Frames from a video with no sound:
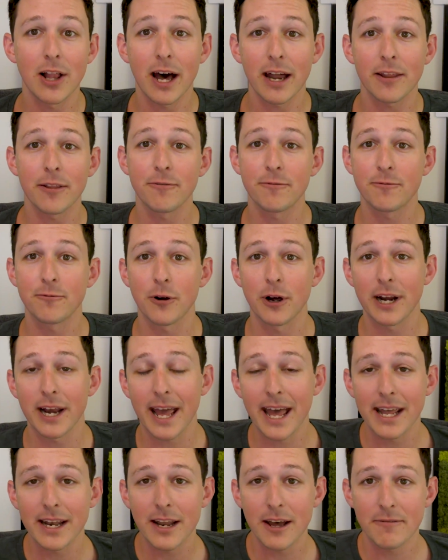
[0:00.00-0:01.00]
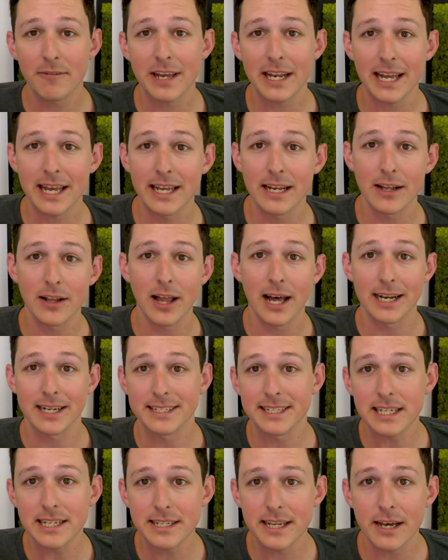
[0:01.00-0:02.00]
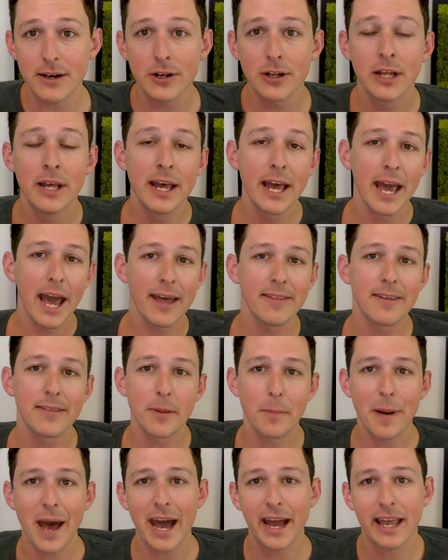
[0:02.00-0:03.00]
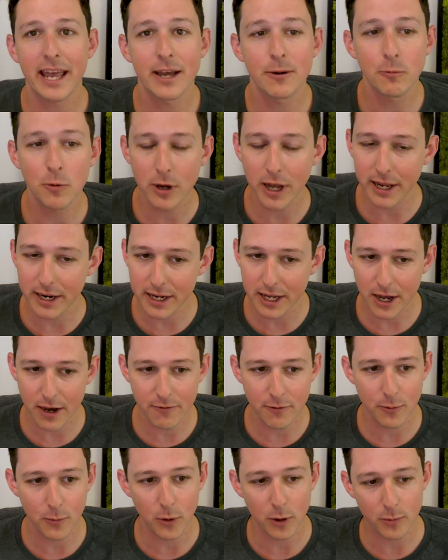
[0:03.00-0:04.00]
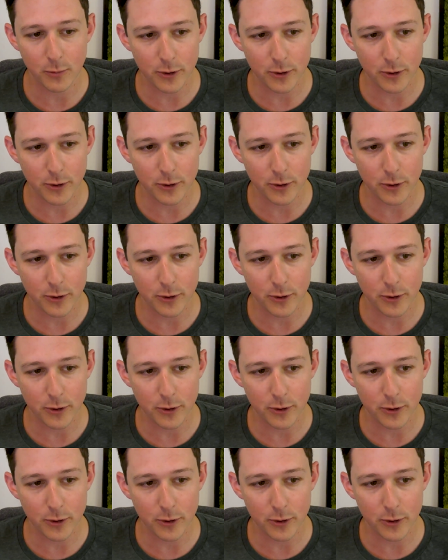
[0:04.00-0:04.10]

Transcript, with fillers: lot of the front end of it in a lot of detail. And then the back end we'll kind of cover more